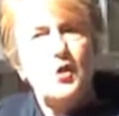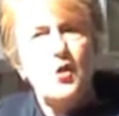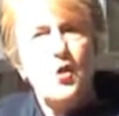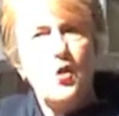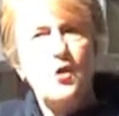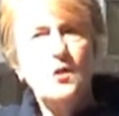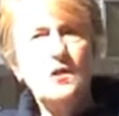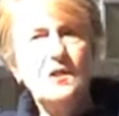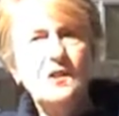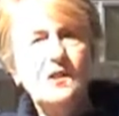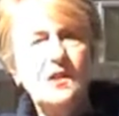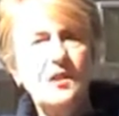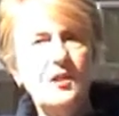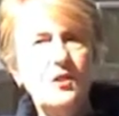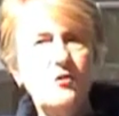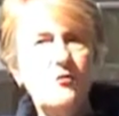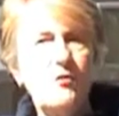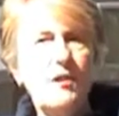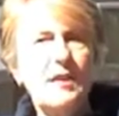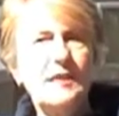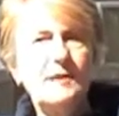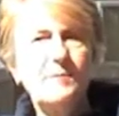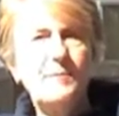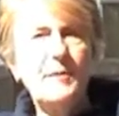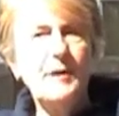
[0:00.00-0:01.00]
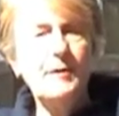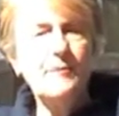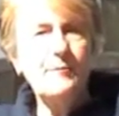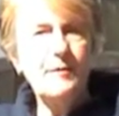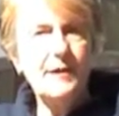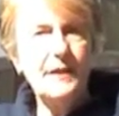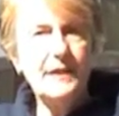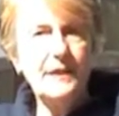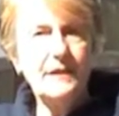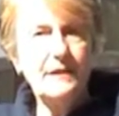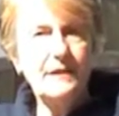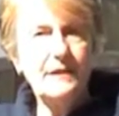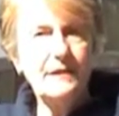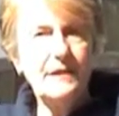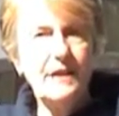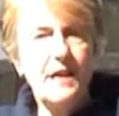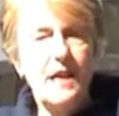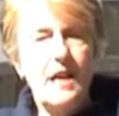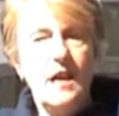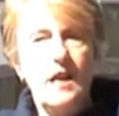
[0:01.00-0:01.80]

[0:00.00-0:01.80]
laws can always be written.